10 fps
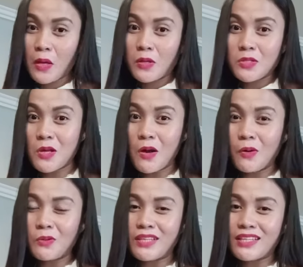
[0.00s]

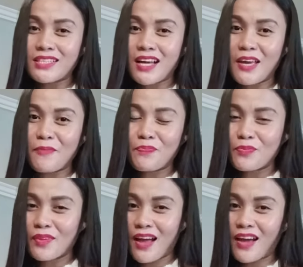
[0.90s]
So that time,
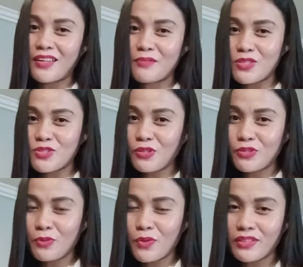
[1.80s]
I and my
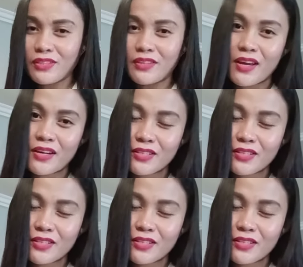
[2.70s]
children went in there.